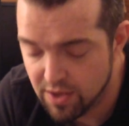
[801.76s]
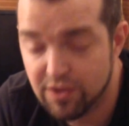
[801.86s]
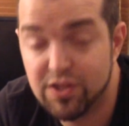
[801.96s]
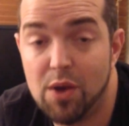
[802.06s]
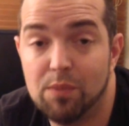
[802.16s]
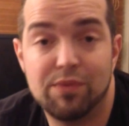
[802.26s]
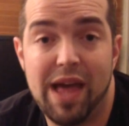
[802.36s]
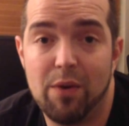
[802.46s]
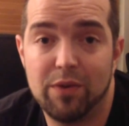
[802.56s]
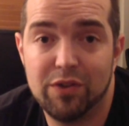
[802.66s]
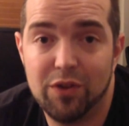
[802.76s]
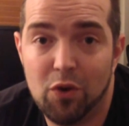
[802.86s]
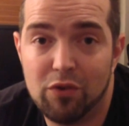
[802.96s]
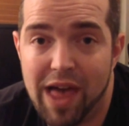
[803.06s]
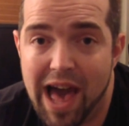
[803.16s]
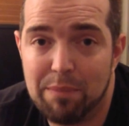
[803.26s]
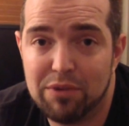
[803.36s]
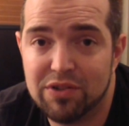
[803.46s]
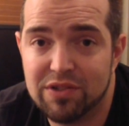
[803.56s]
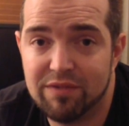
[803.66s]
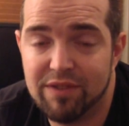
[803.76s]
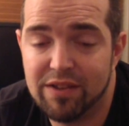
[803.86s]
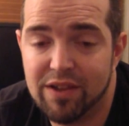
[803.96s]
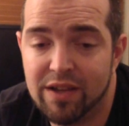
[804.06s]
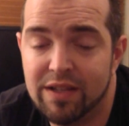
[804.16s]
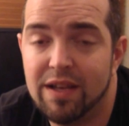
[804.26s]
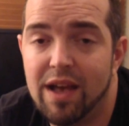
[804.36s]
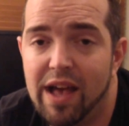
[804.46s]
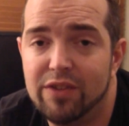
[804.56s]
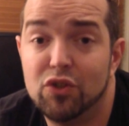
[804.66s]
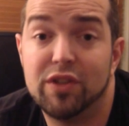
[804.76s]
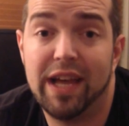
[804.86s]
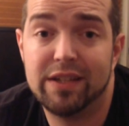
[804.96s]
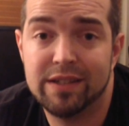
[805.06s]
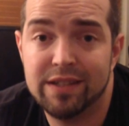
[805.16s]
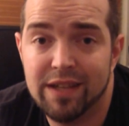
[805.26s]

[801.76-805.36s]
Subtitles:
So now you're the hapless defender and you're dead.